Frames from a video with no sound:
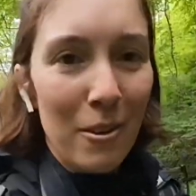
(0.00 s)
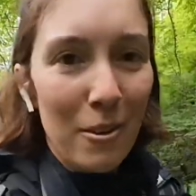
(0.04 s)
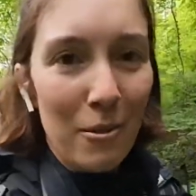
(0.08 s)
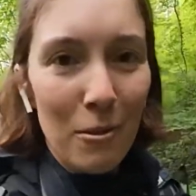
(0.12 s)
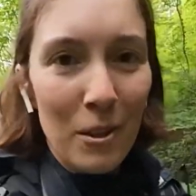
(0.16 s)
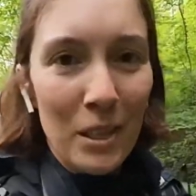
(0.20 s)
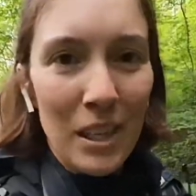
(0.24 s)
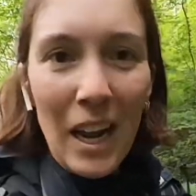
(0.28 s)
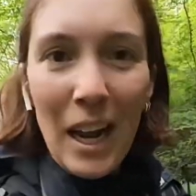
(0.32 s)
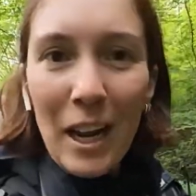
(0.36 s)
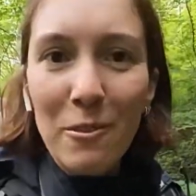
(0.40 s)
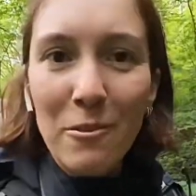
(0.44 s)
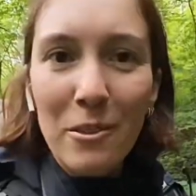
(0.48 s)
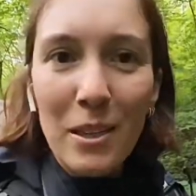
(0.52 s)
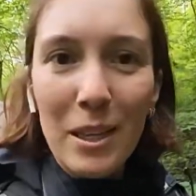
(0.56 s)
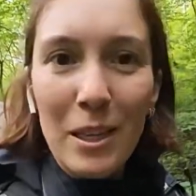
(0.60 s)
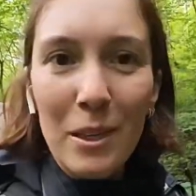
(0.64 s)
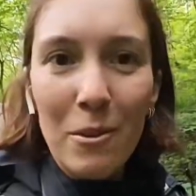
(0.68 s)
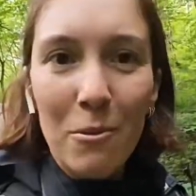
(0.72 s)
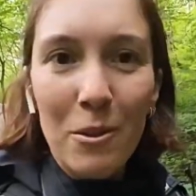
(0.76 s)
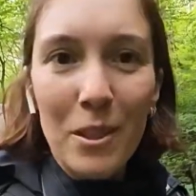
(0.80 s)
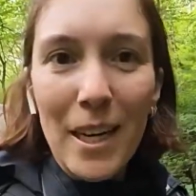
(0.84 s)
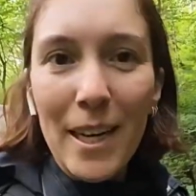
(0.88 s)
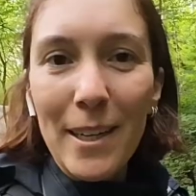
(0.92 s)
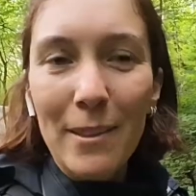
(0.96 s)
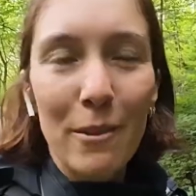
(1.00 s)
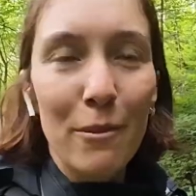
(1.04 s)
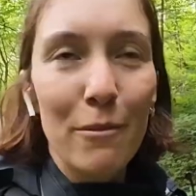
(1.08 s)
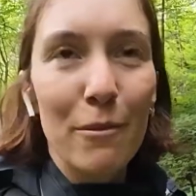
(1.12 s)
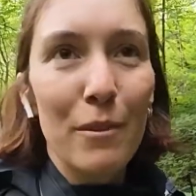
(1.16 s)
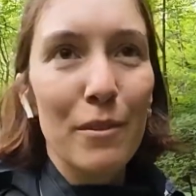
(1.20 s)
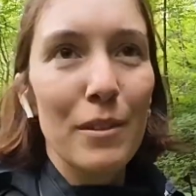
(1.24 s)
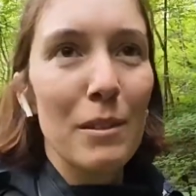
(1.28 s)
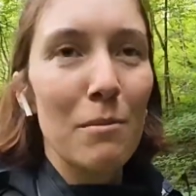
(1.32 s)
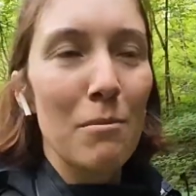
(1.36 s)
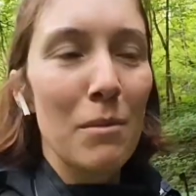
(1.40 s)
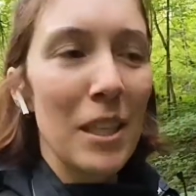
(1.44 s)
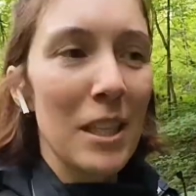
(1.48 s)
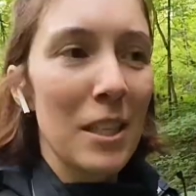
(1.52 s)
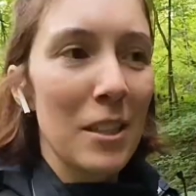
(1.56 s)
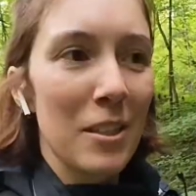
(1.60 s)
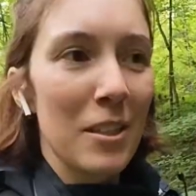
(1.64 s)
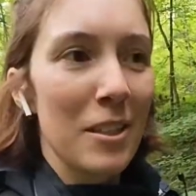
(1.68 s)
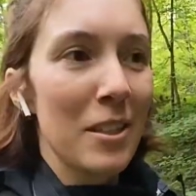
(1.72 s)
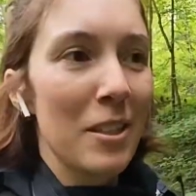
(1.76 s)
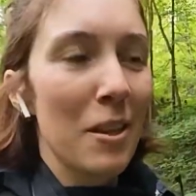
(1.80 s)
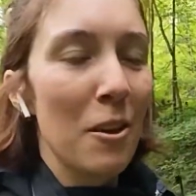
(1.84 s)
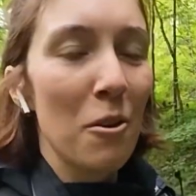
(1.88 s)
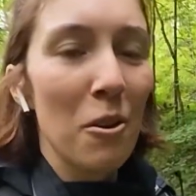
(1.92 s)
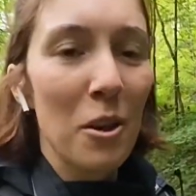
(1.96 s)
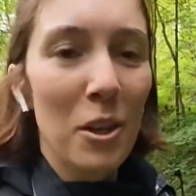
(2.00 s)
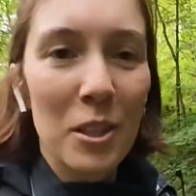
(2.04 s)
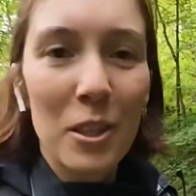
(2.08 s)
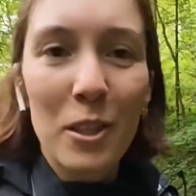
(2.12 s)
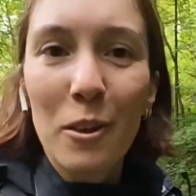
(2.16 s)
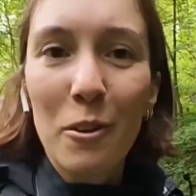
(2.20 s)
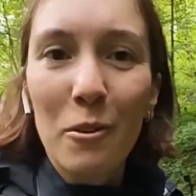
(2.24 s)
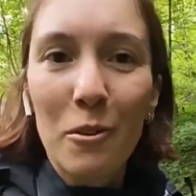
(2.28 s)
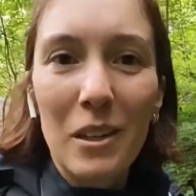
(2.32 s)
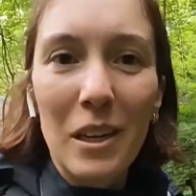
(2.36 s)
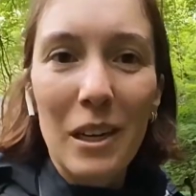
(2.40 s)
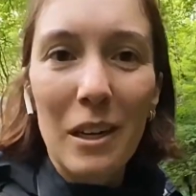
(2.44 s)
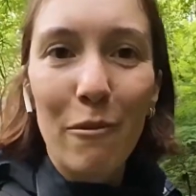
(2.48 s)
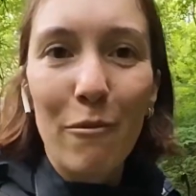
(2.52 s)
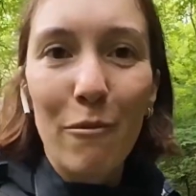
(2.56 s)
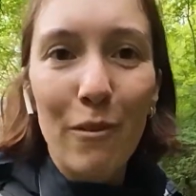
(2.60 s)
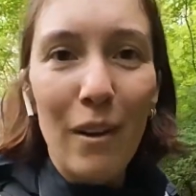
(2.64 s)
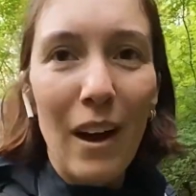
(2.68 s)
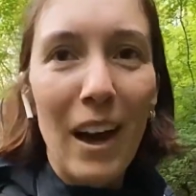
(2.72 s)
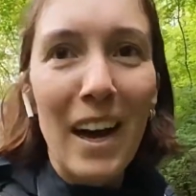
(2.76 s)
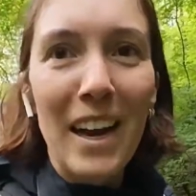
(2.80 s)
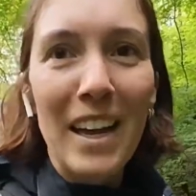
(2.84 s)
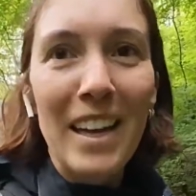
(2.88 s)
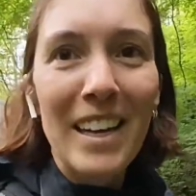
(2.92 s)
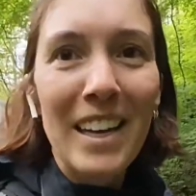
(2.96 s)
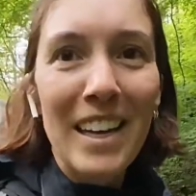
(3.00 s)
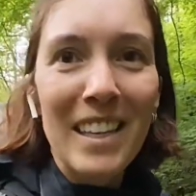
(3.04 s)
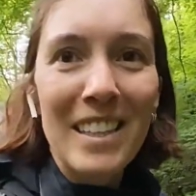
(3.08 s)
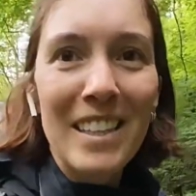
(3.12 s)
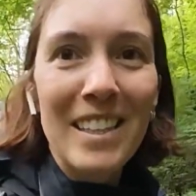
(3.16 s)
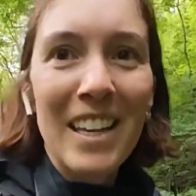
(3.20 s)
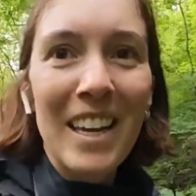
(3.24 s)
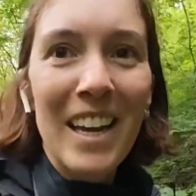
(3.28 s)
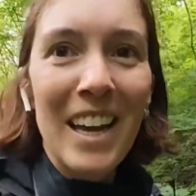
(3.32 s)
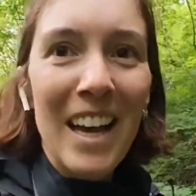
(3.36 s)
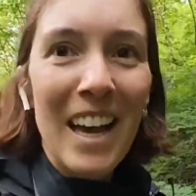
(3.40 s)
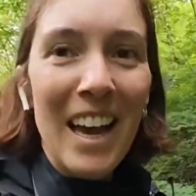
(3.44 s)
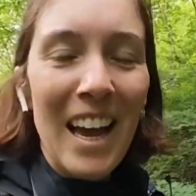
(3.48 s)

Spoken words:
150 meters, so totally fine. And